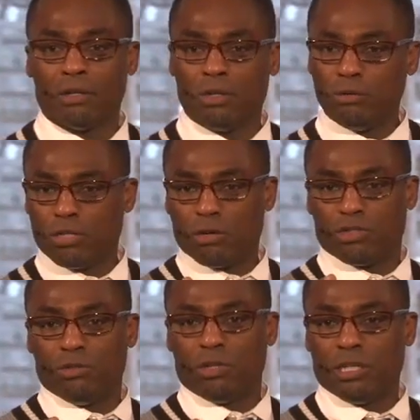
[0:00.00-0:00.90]
Who told
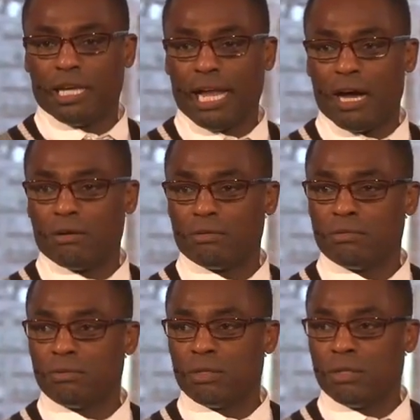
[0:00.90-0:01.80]
you couldn't get out?
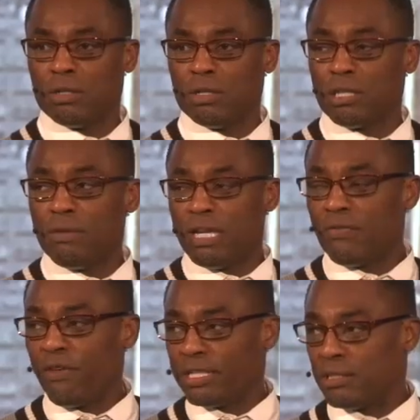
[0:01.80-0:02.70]
Then we need to
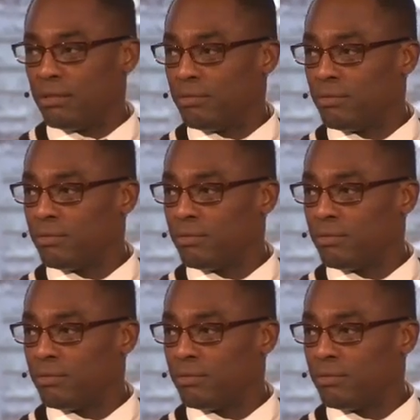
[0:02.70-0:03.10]
fix it.